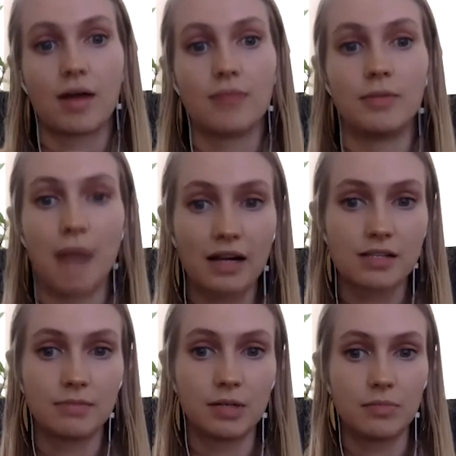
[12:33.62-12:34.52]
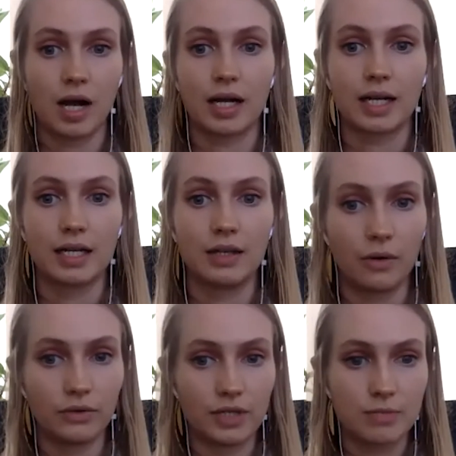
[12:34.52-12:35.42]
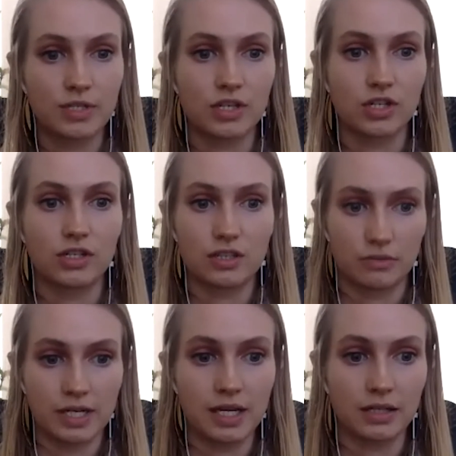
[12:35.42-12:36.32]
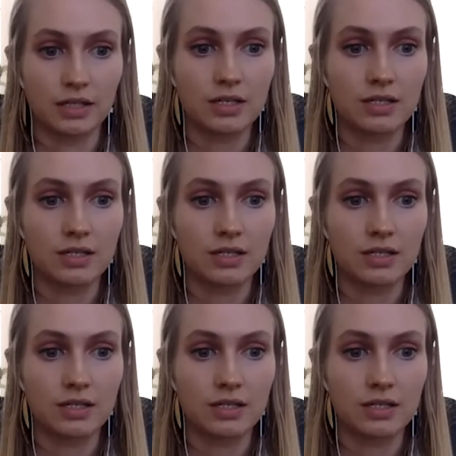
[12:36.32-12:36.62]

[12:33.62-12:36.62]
The maximum I can hold this position is 3 years.